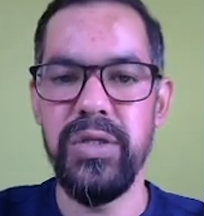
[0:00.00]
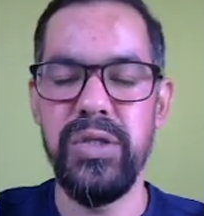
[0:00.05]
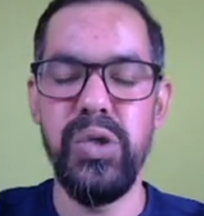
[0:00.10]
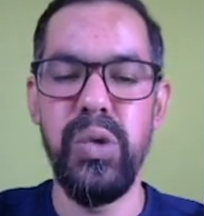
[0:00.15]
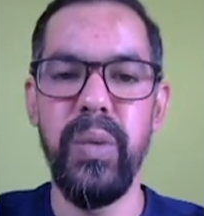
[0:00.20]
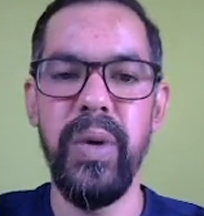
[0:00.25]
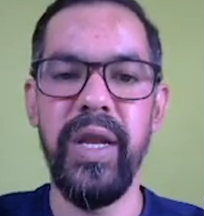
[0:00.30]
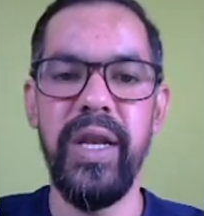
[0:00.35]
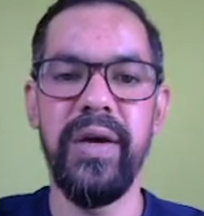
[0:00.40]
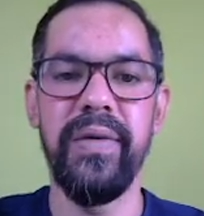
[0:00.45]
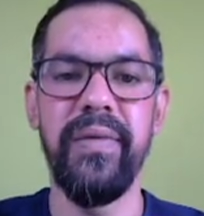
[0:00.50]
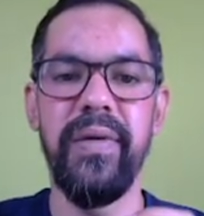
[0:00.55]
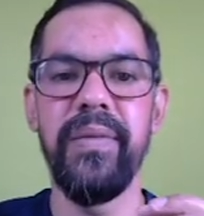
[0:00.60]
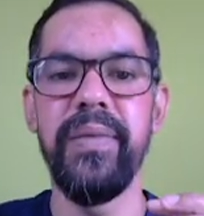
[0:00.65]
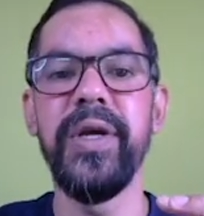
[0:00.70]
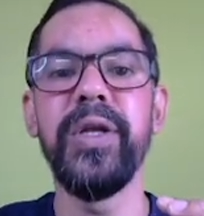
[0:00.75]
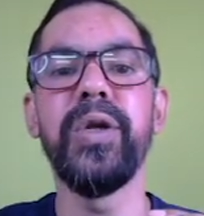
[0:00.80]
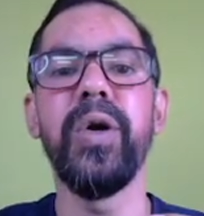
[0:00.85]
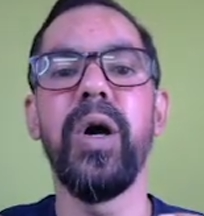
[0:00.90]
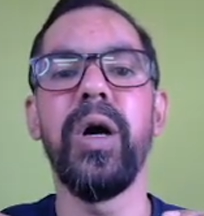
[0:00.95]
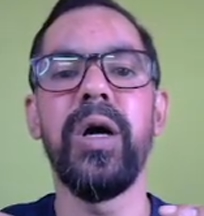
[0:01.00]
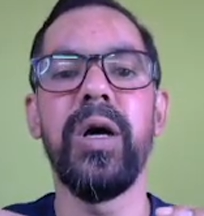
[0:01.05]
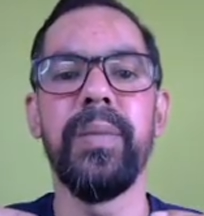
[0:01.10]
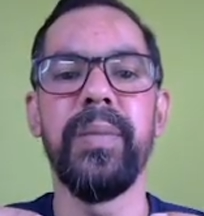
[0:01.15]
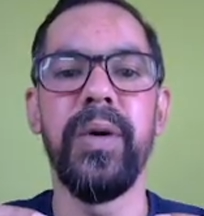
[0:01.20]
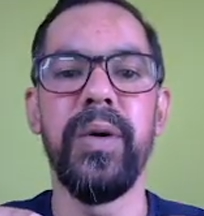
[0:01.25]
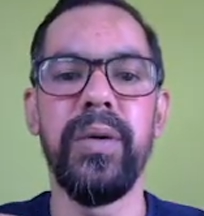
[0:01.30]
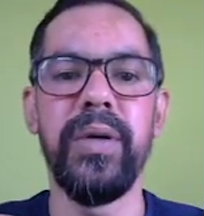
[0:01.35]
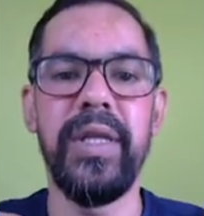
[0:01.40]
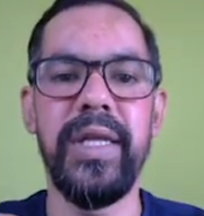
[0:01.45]
So whenever we talk
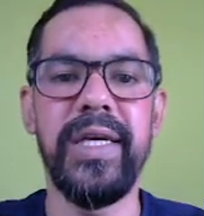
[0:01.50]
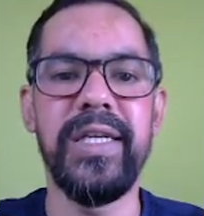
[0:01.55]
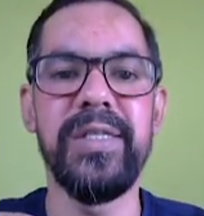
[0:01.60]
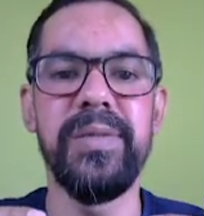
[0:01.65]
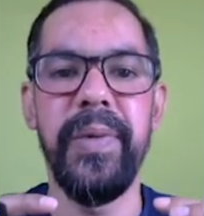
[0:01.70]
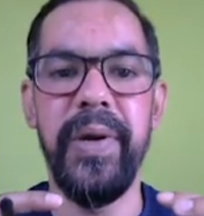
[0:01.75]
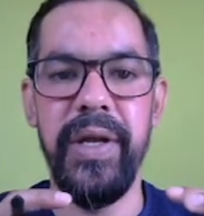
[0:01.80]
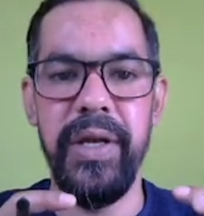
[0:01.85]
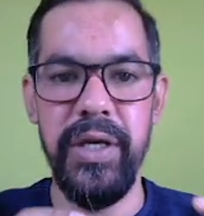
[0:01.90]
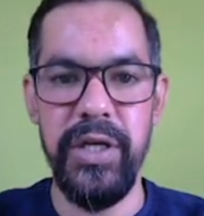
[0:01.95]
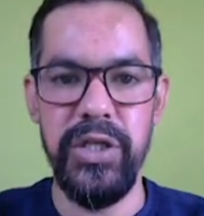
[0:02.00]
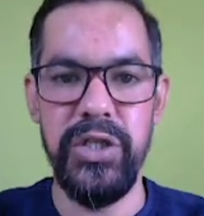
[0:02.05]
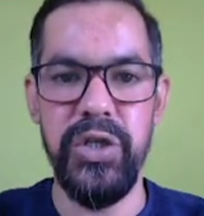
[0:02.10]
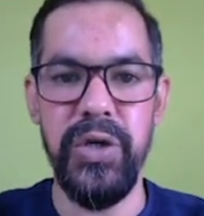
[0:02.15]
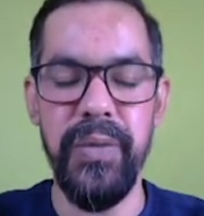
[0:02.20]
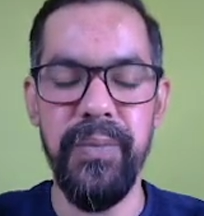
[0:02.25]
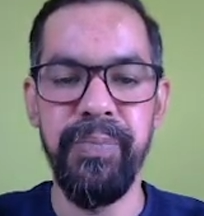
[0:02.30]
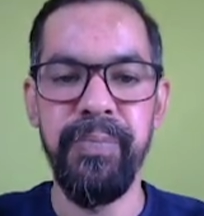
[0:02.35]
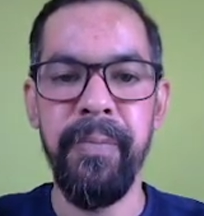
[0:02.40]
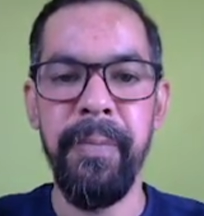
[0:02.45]
about the expenditure,